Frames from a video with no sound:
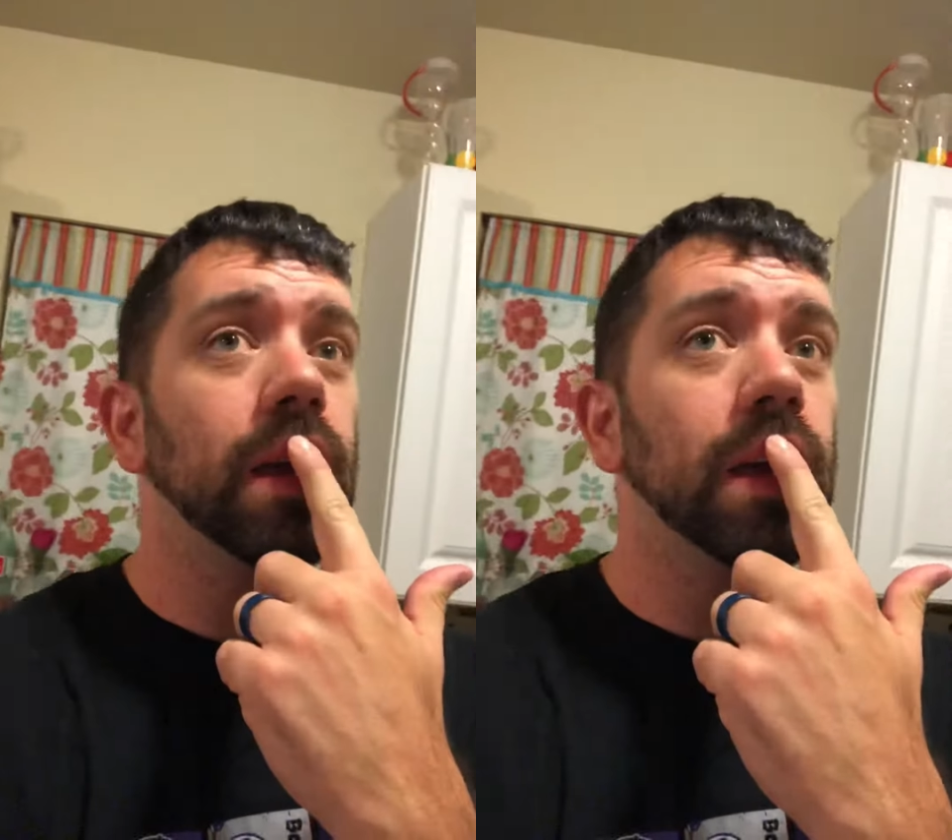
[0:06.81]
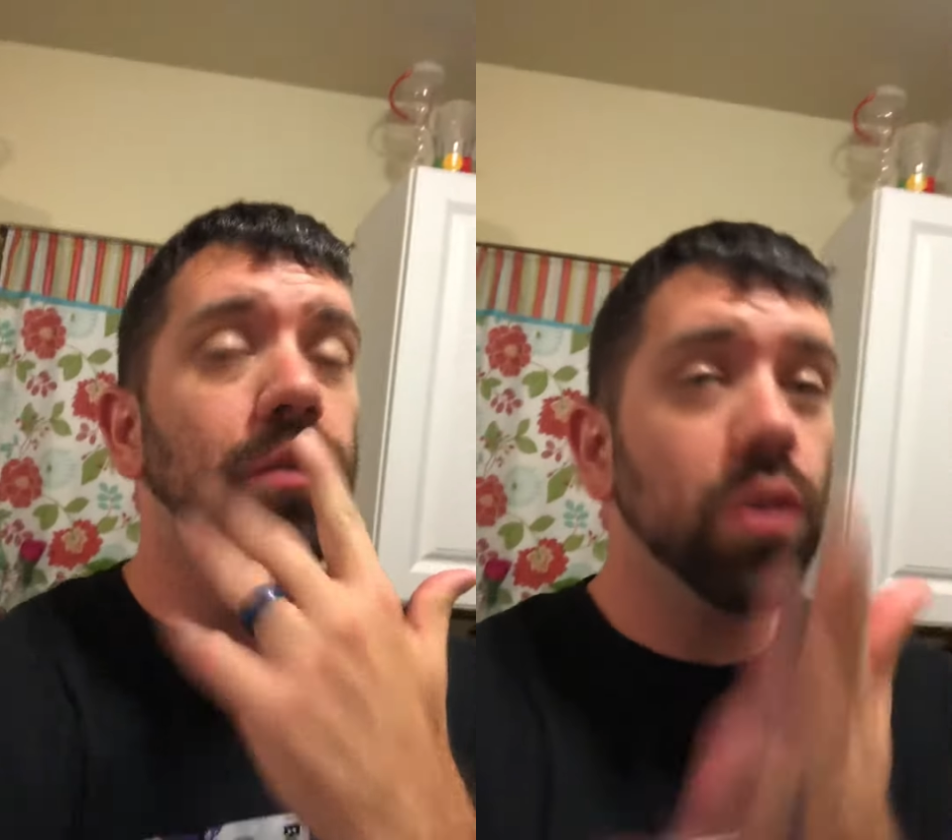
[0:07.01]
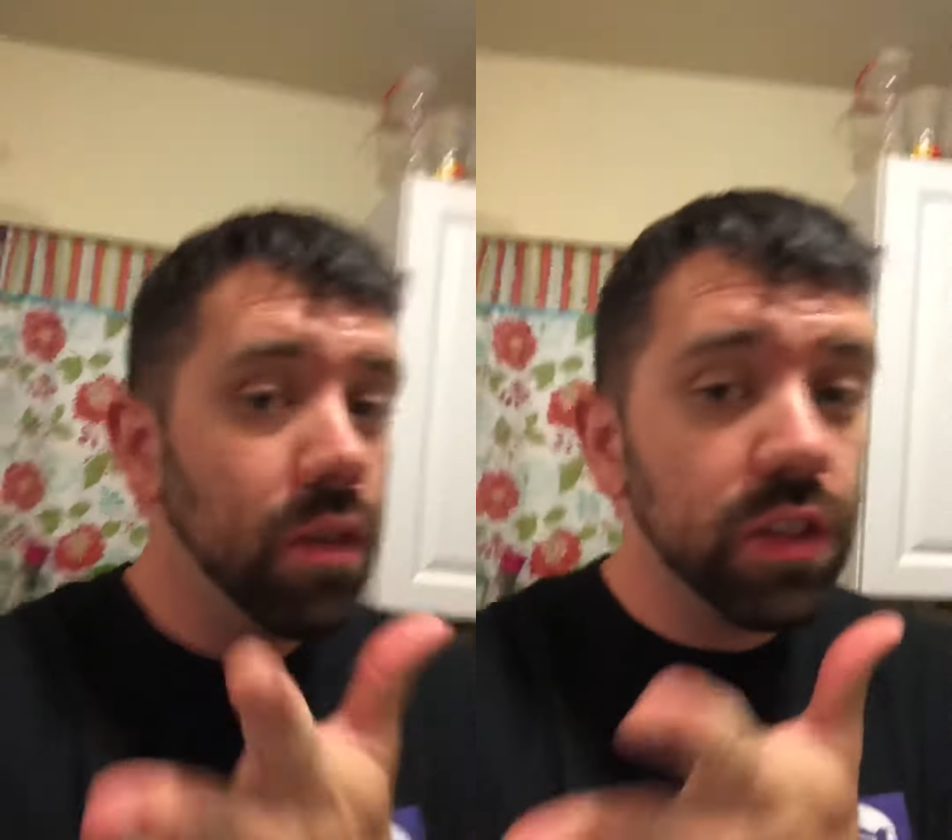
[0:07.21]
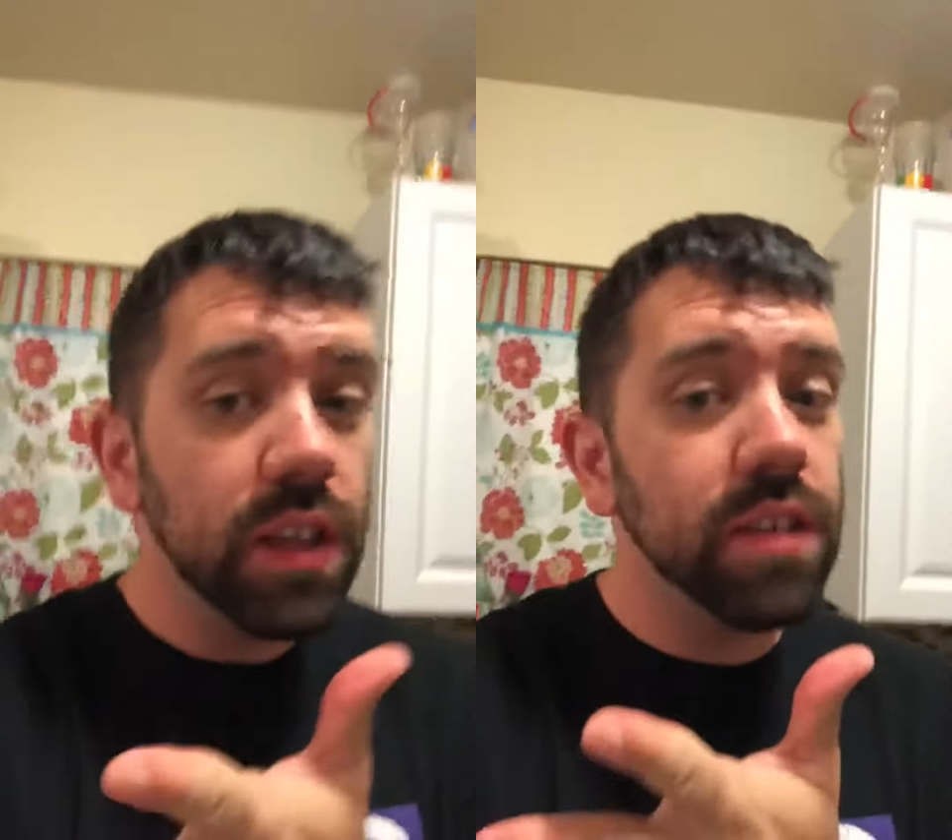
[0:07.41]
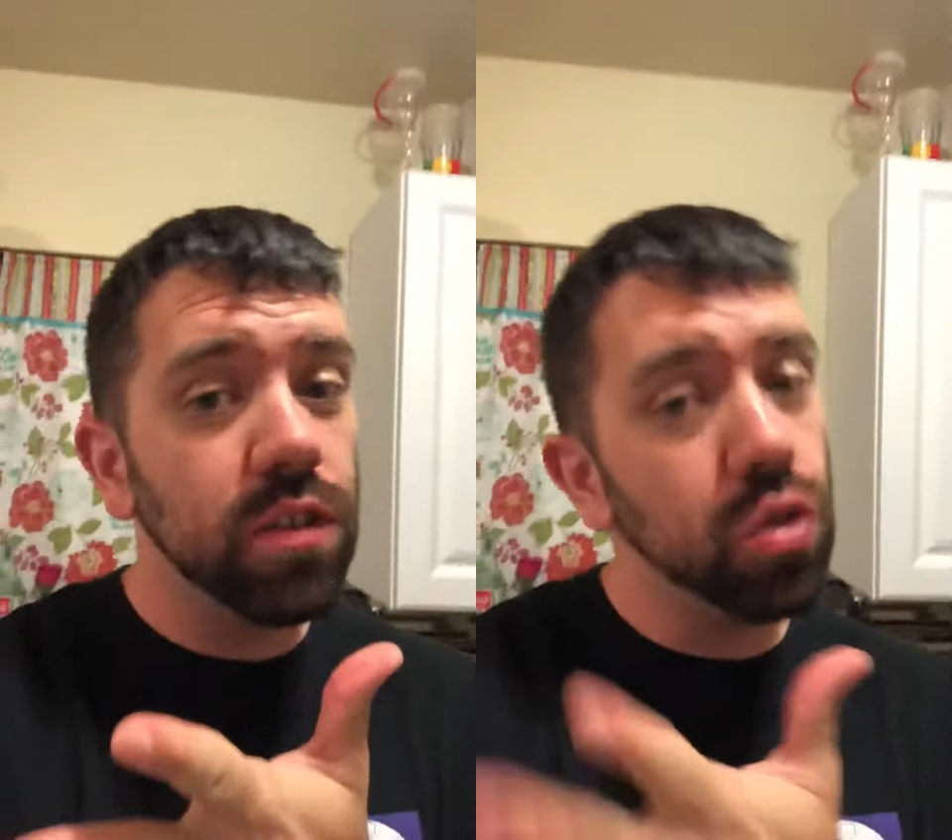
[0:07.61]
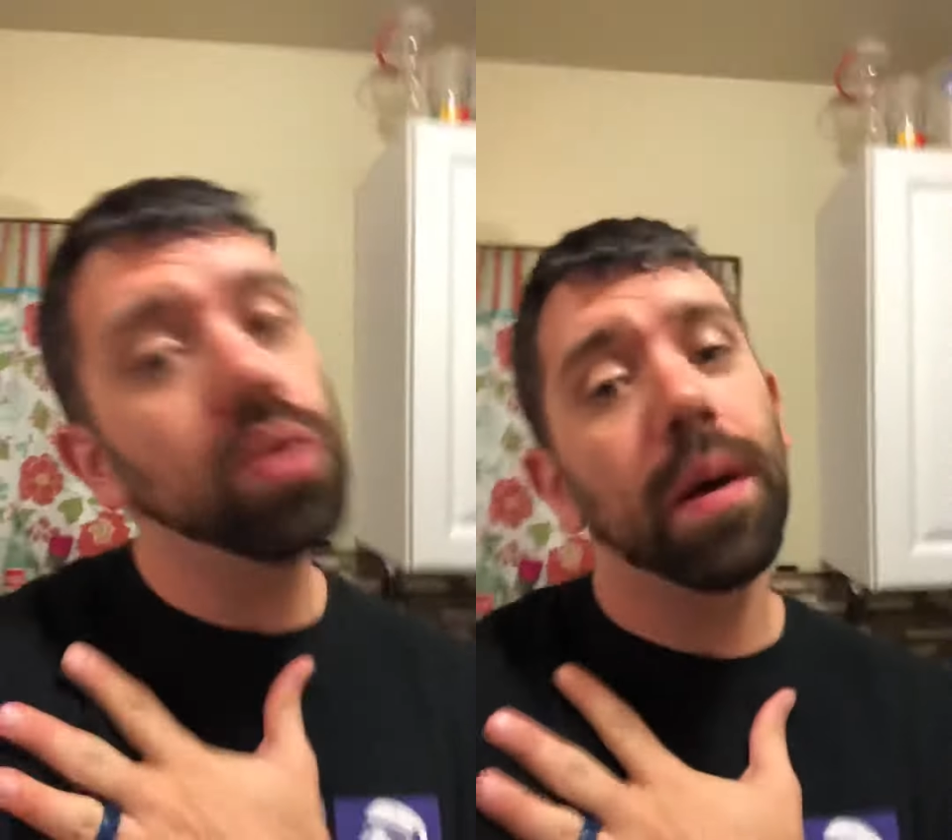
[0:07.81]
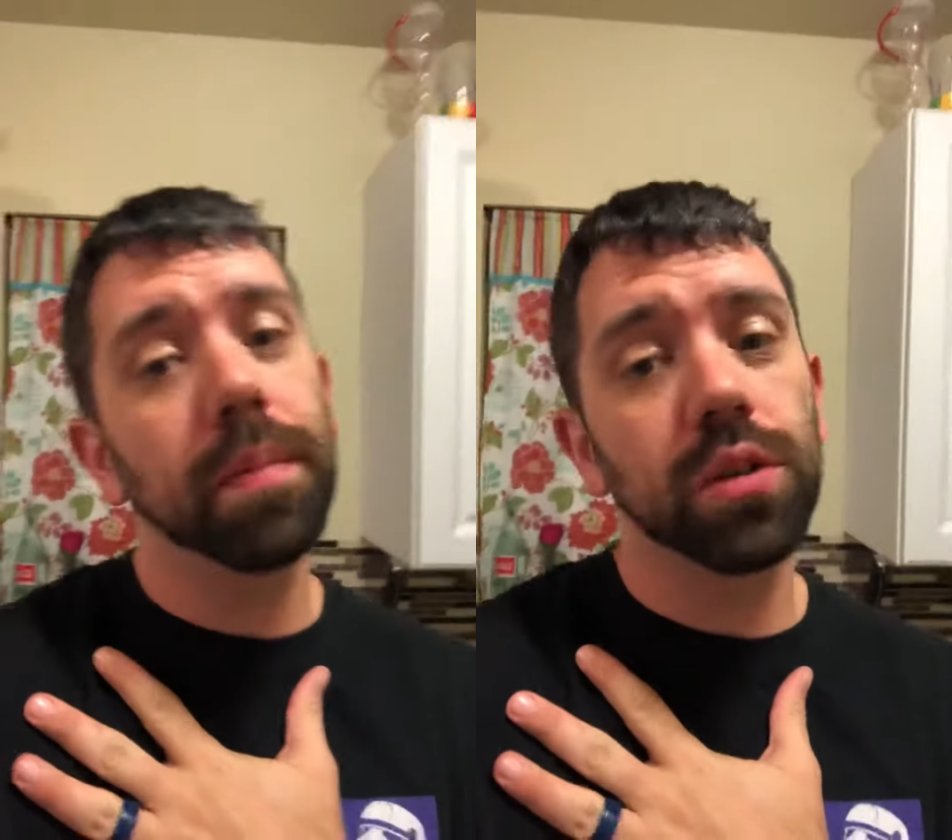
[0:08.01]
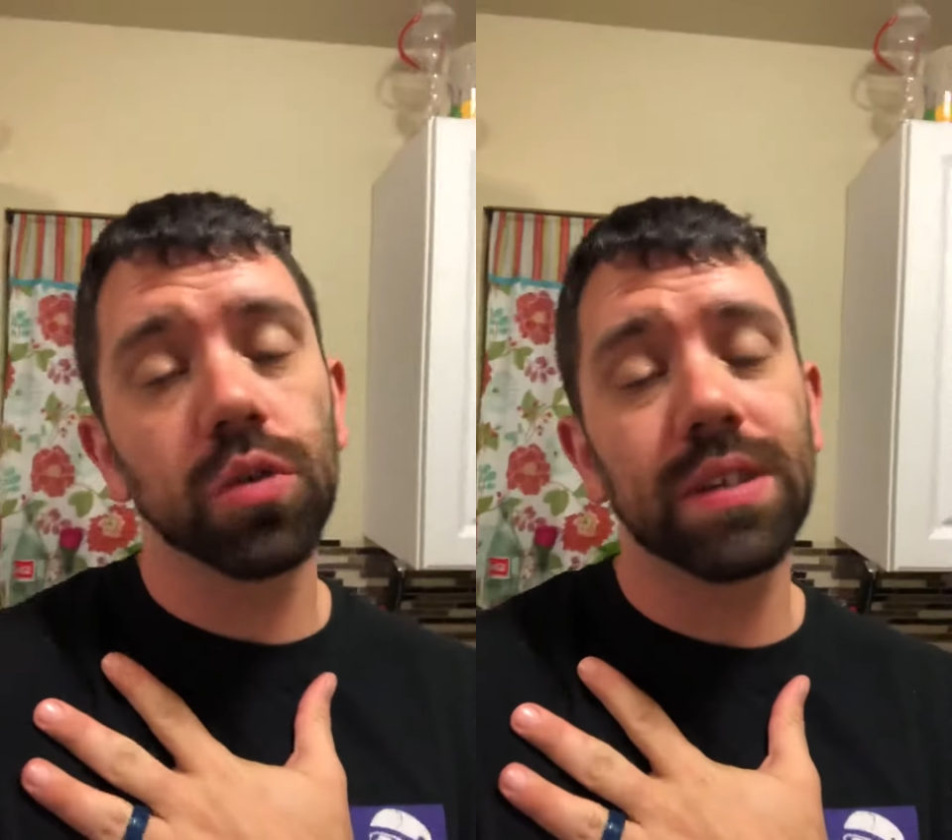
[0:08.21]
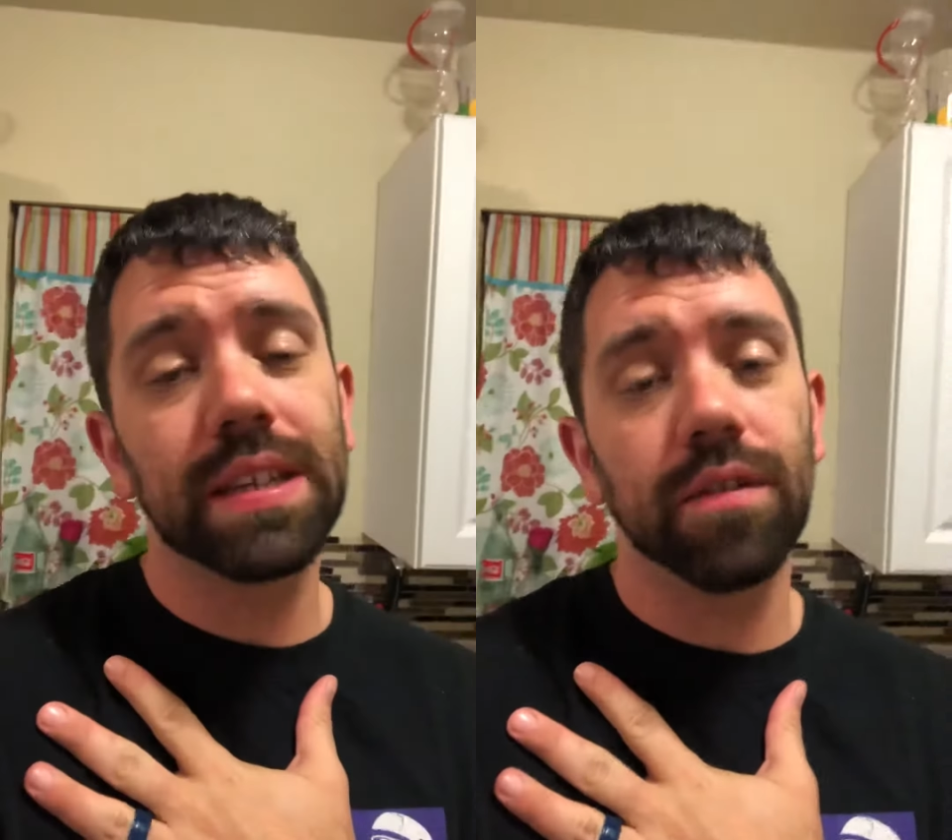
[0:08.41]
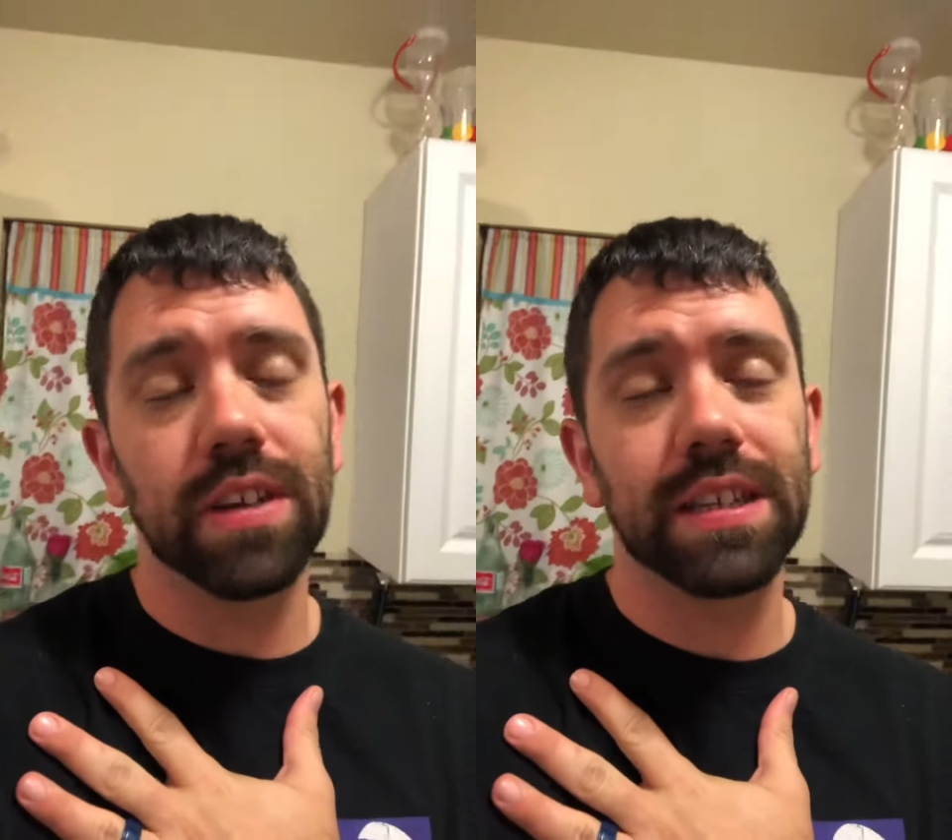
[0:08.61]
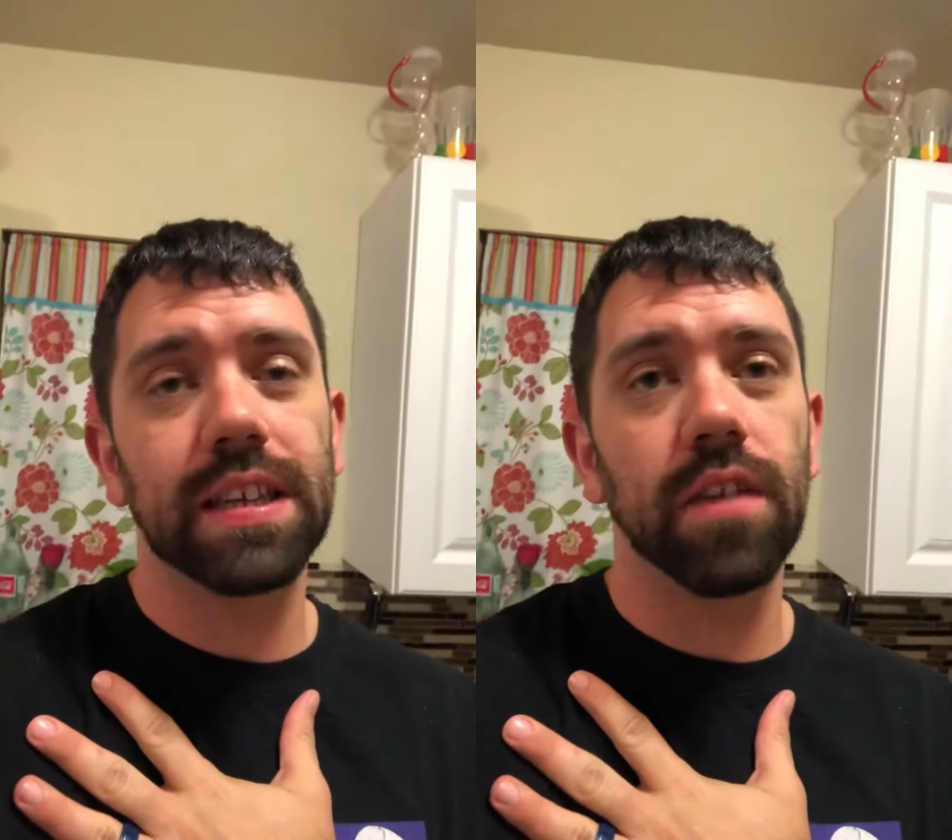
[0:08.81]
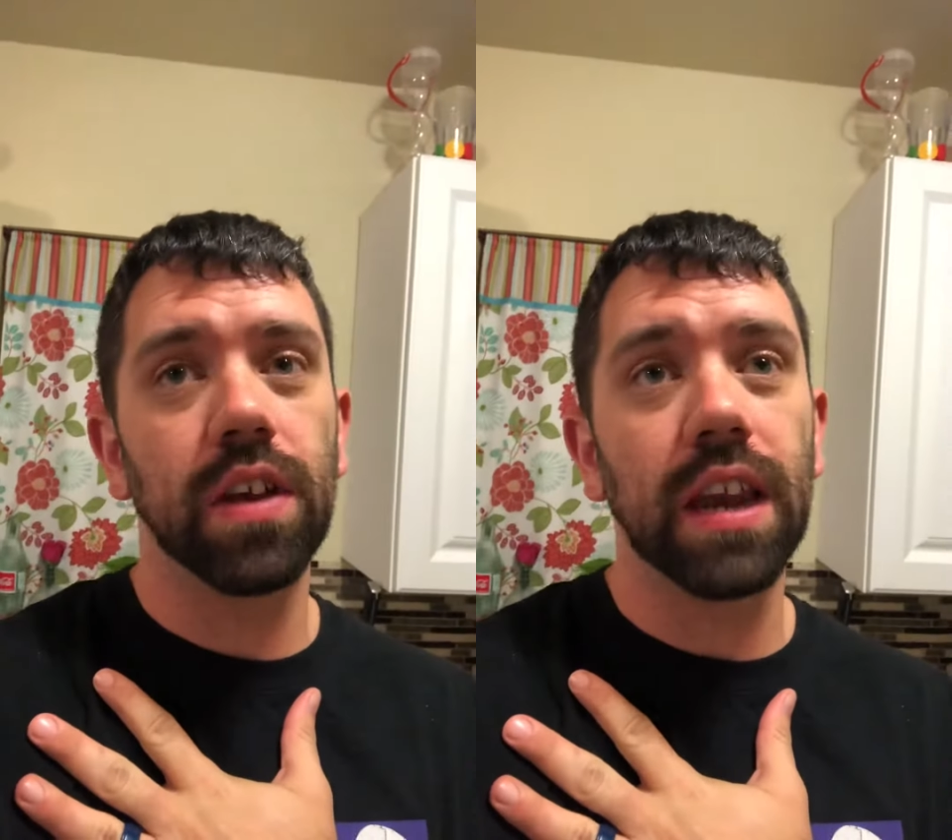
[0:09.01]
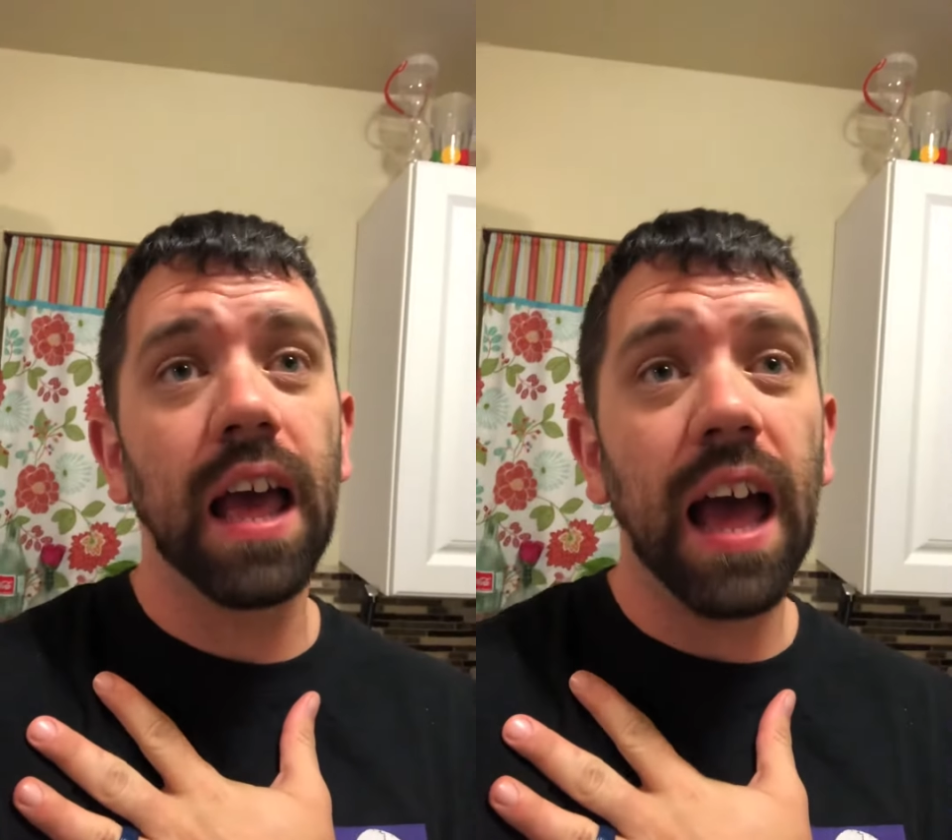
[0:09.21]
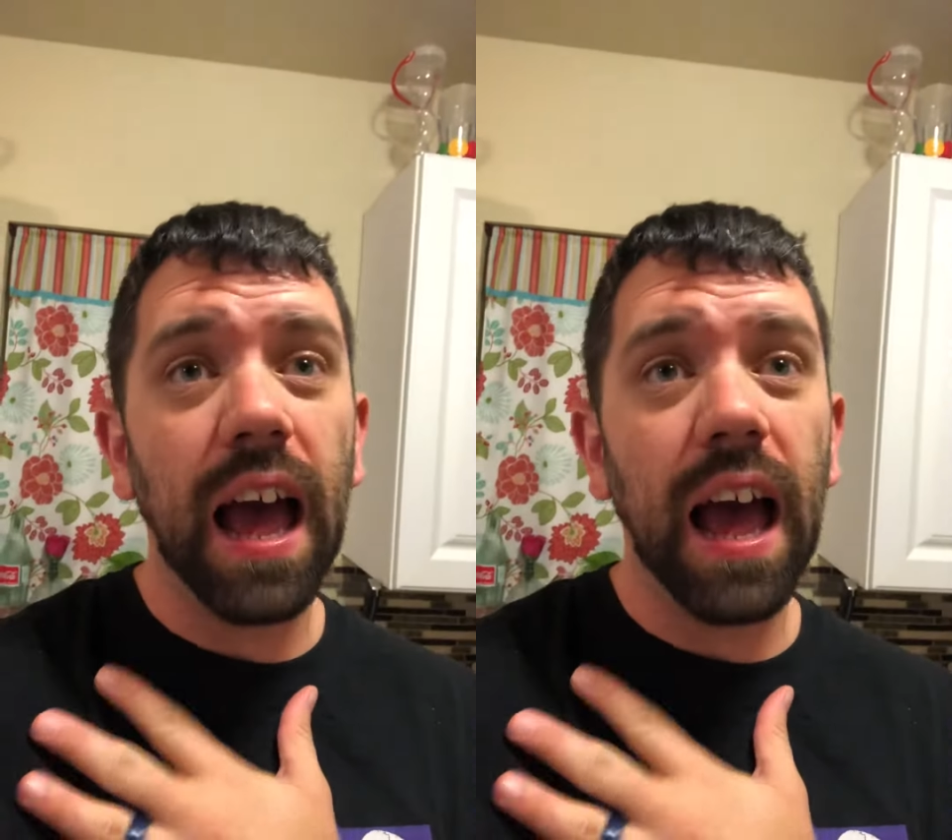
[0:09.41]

if you have listened to episode 77,